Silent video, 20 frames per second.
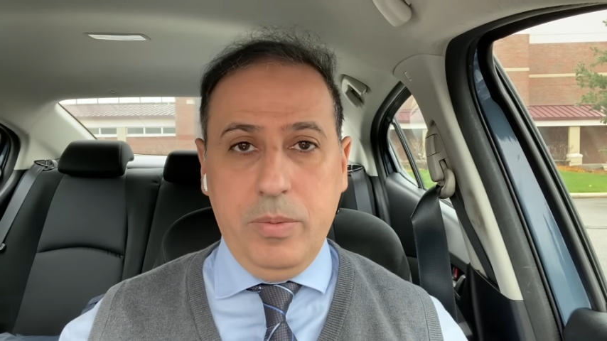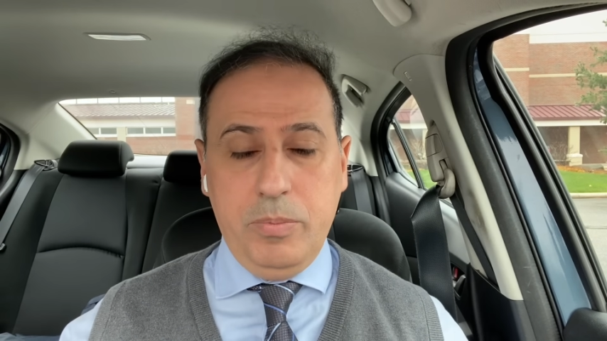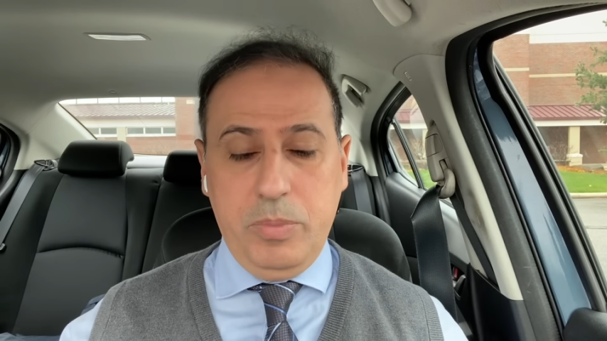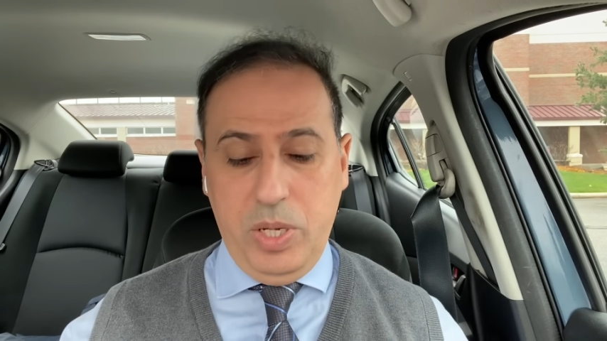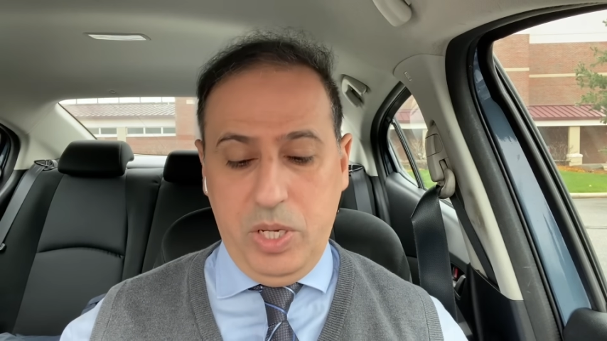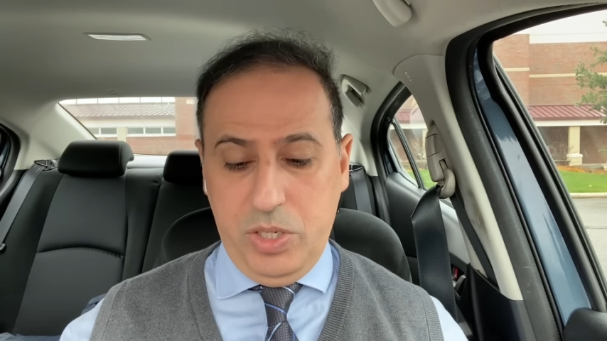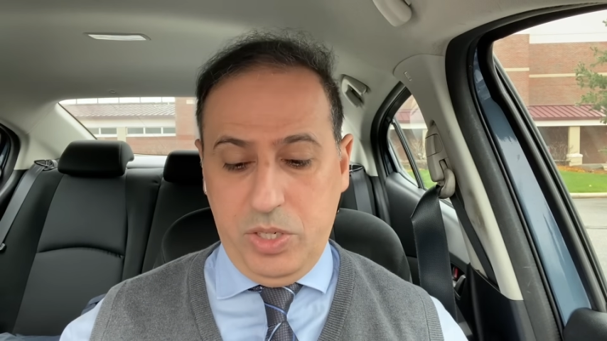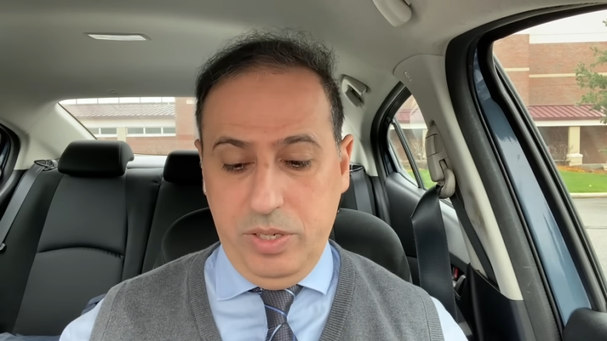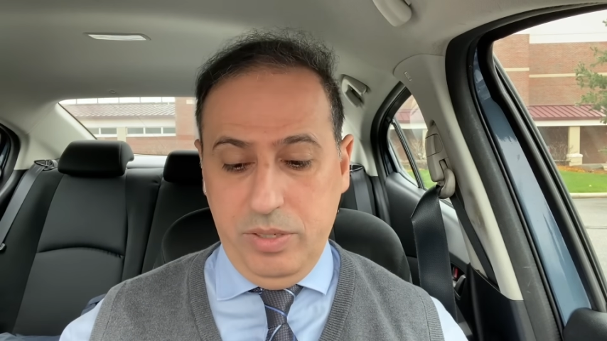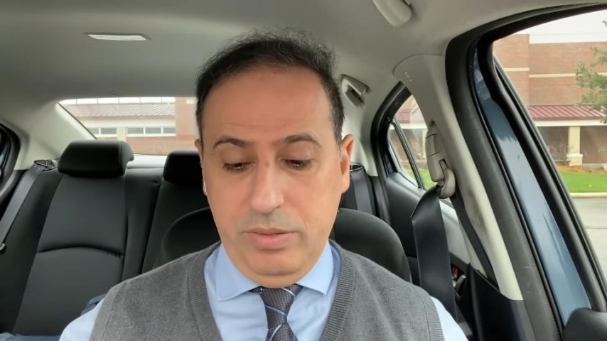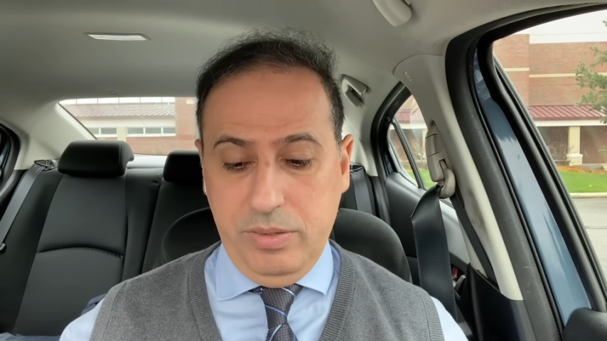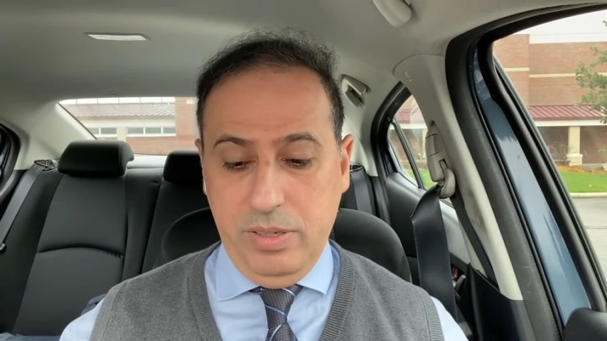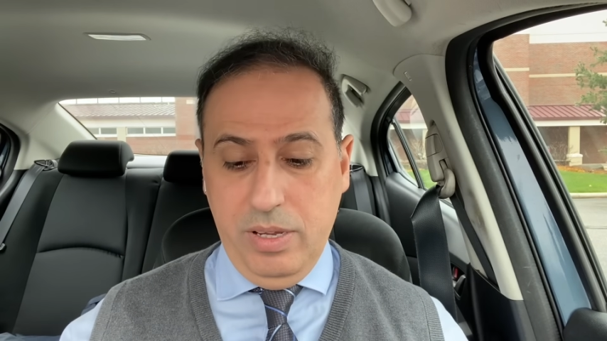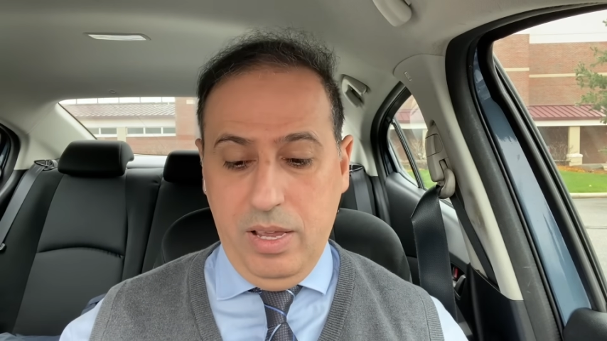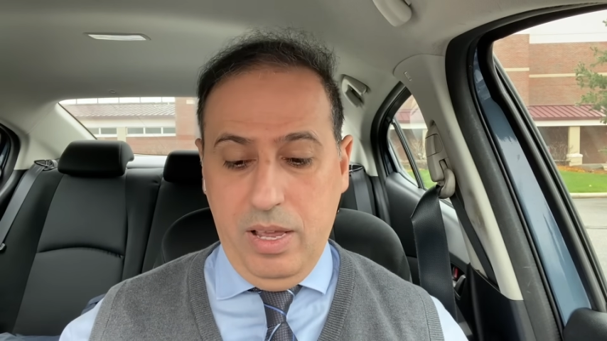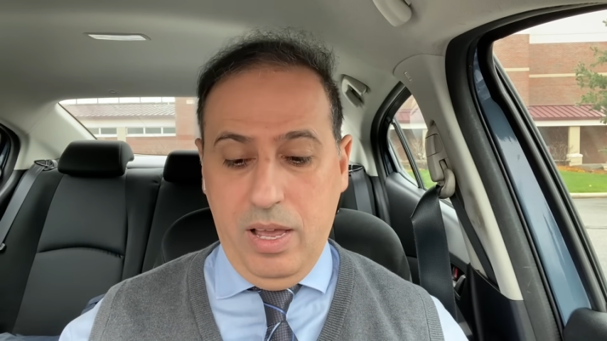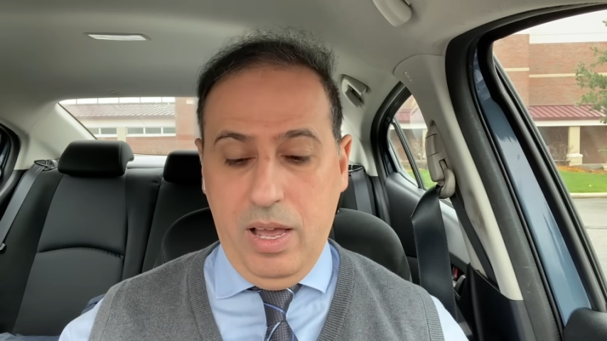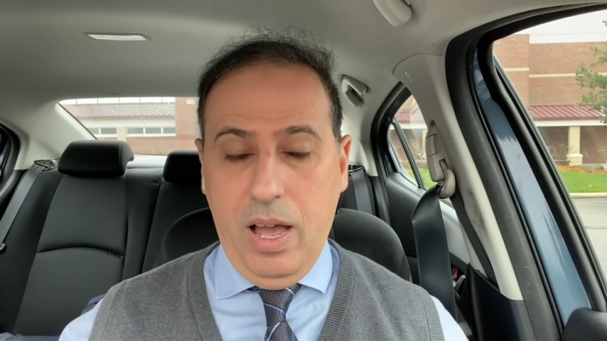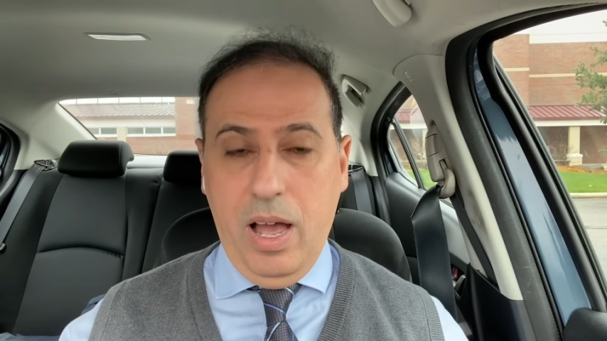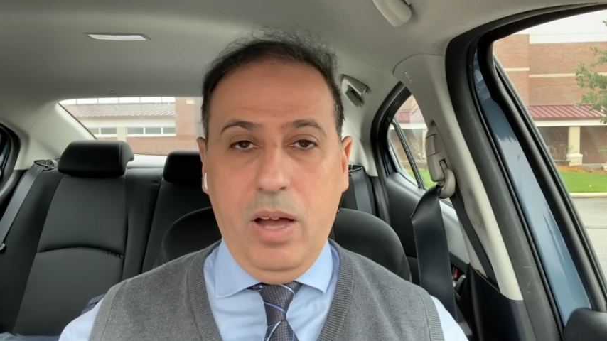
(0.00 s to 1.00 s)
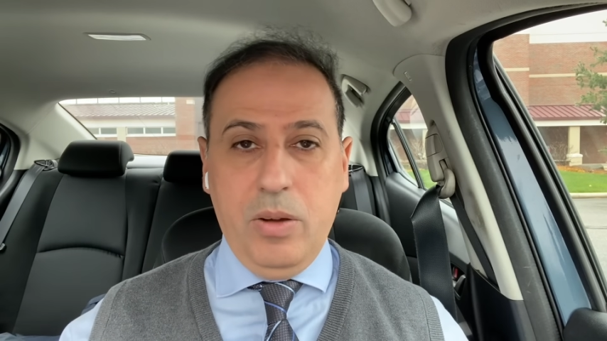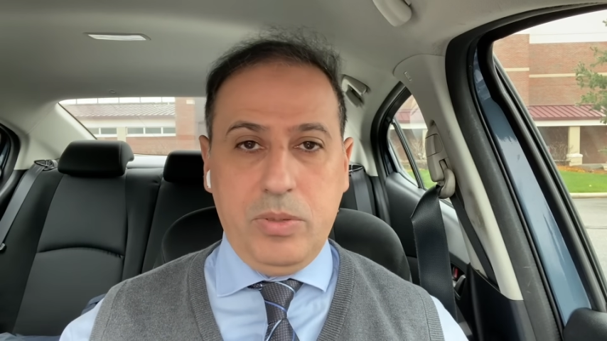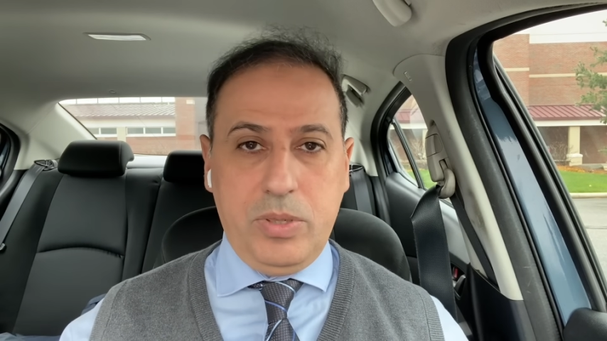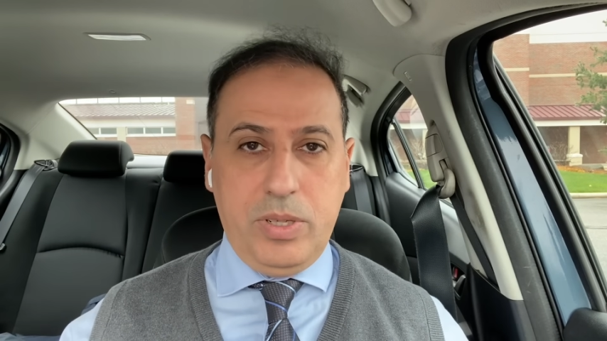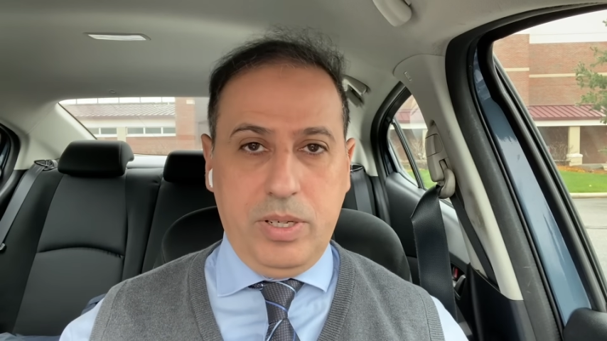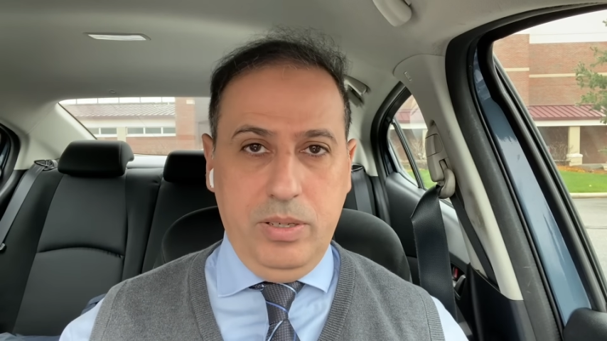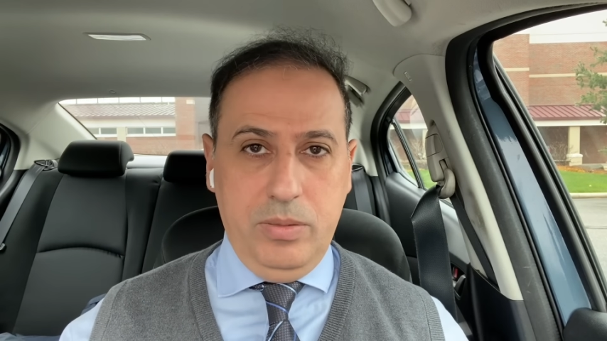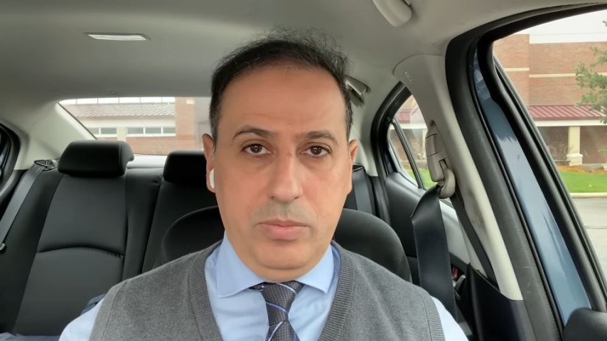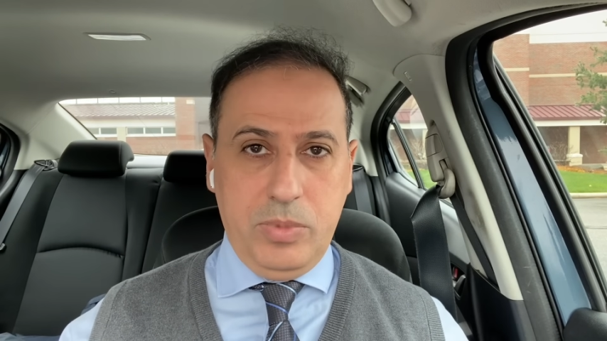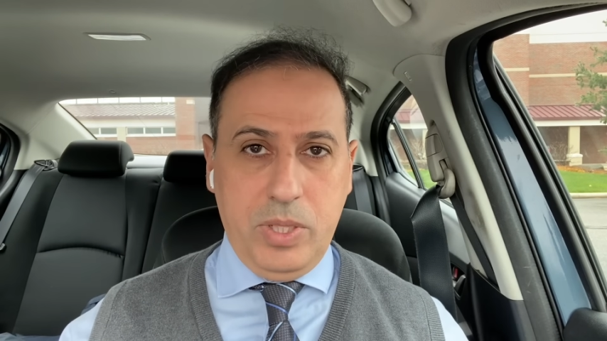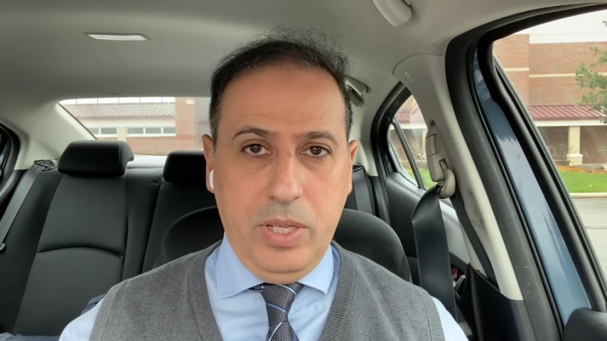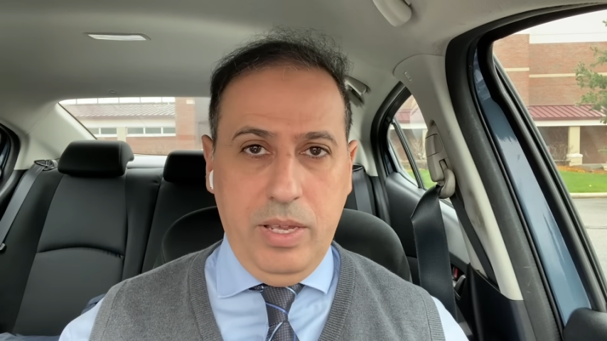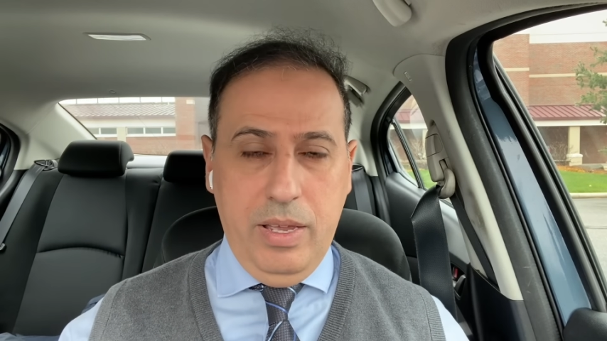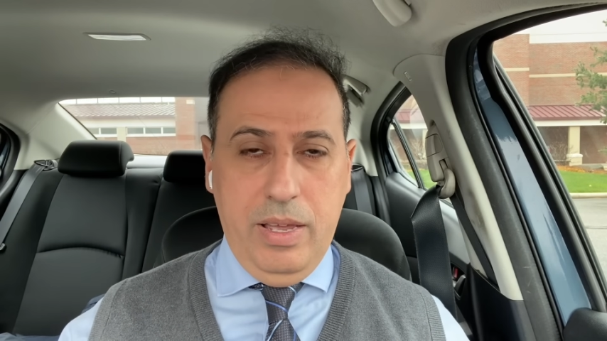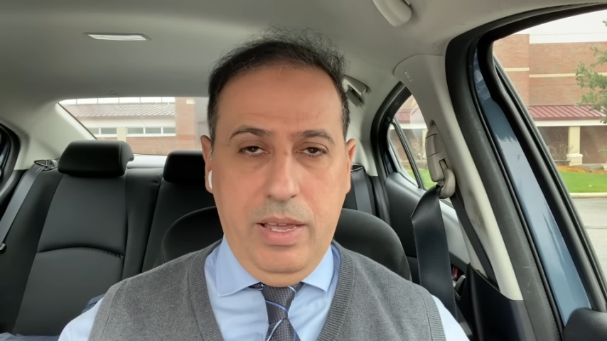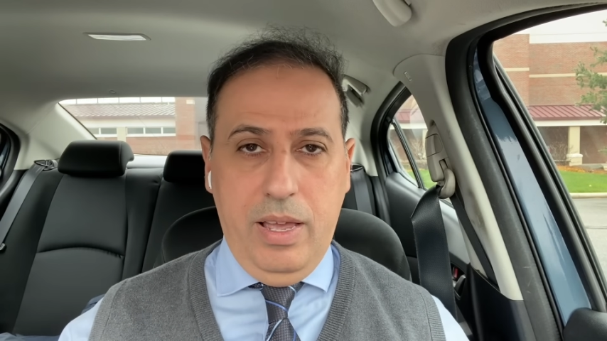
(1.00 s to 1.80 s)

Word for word: patient outcomes.